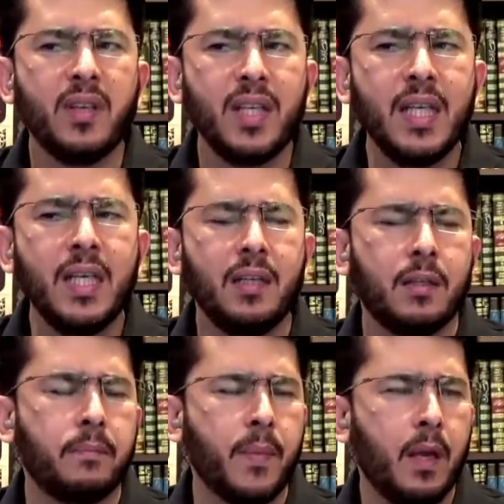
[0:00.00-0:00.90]
need
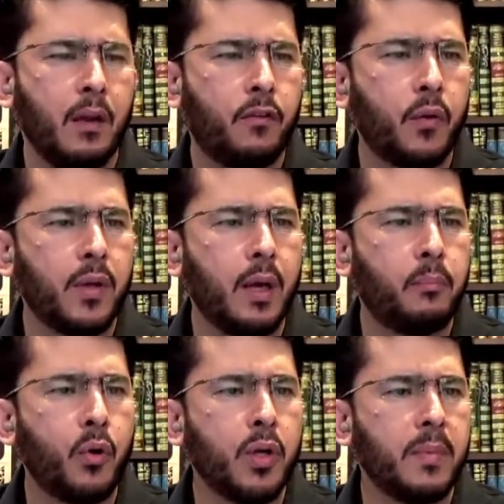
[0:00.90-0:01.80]
for the
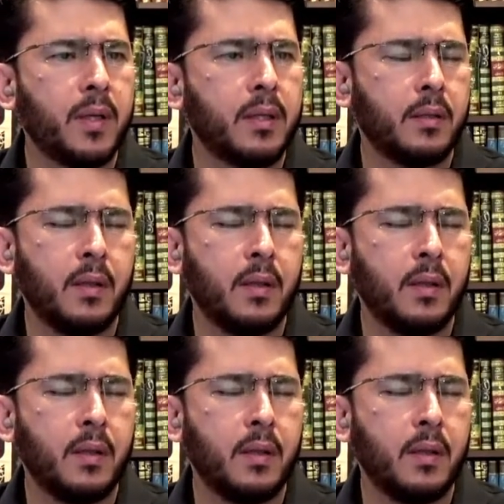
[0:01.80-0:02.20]
appointment